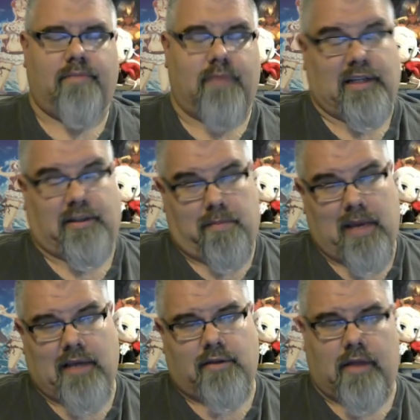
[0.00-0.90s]
it's
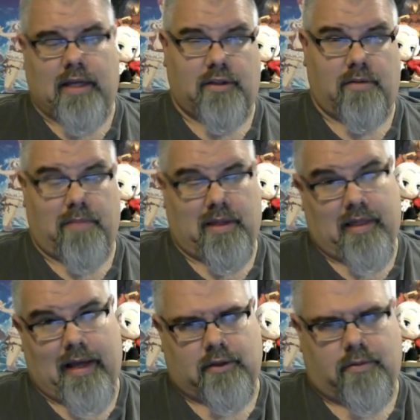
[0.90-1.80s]
me, so that shouldn't be
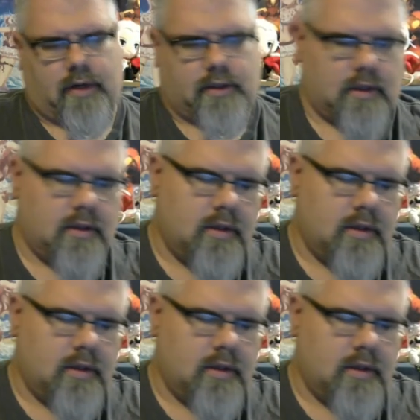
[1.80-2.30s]
that surprising.